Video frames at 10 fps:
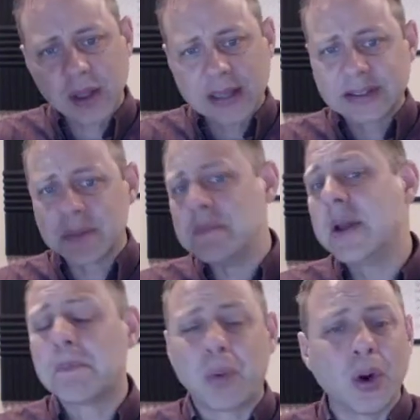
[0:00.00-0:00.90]

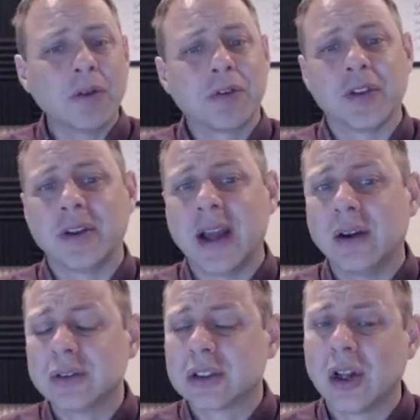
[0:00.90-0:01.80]
midpoint for the
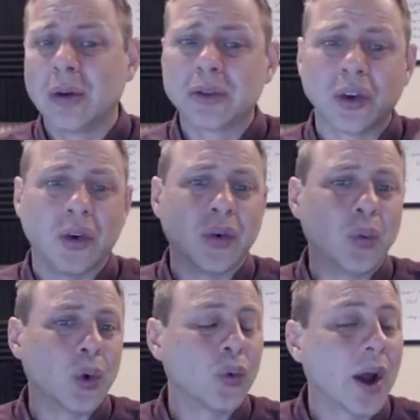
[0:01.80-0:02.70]
downslope. So
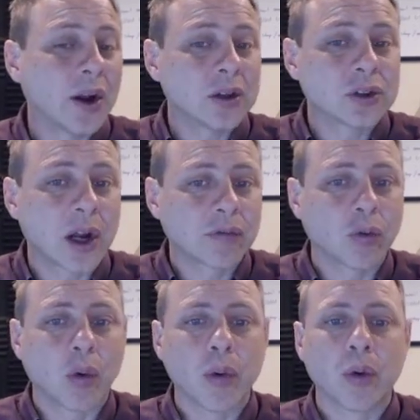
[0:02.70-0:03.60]
we're right on track for
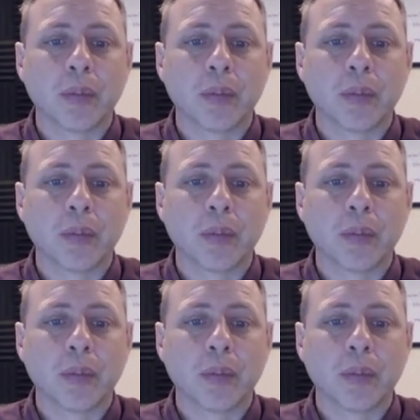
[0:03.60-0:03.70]
what we were